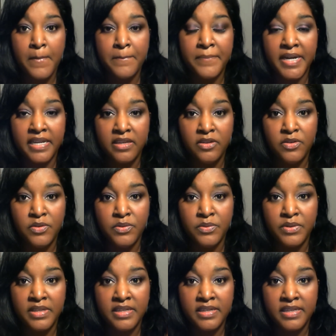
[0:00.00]
And
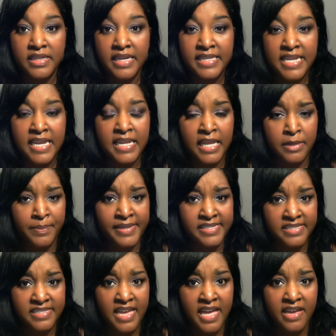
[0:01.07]

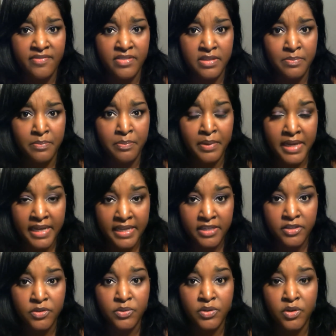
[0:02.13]
not a lot of places have
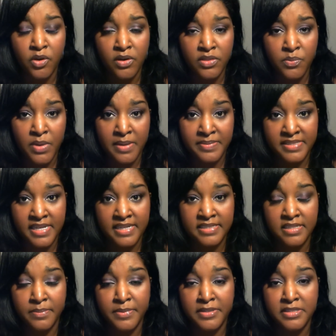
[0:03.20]
them, but you can go on the
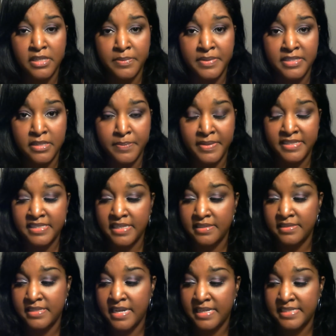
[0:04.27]
website
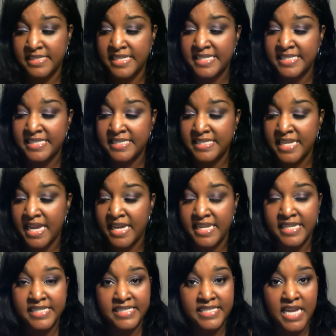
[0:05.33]

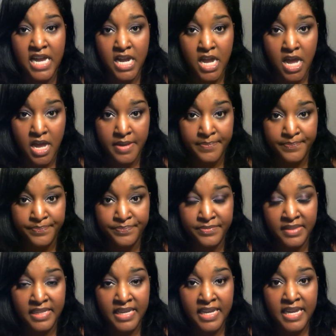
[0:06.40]

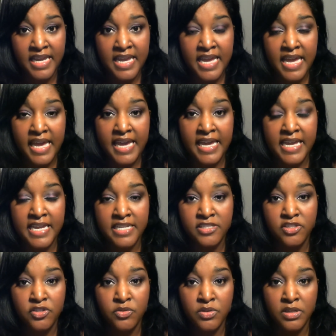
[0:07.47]
www.syntonics.com
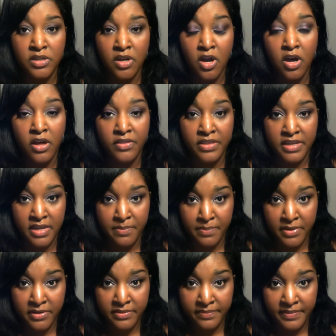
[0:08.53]
and you can
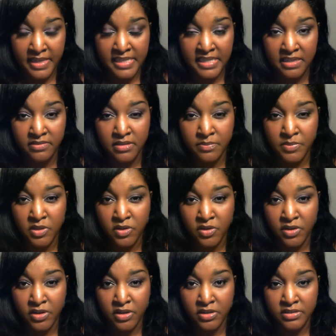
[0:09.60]
call the number and
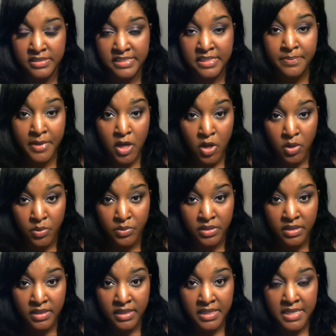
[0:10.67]
give them your
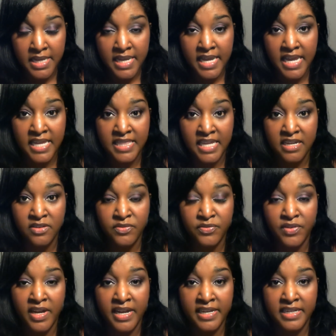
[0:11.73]
zip code
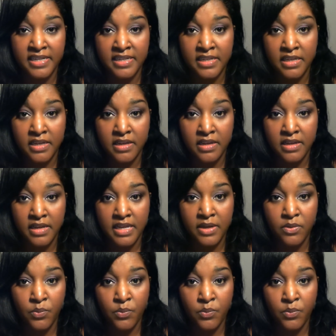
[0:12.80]
and they can find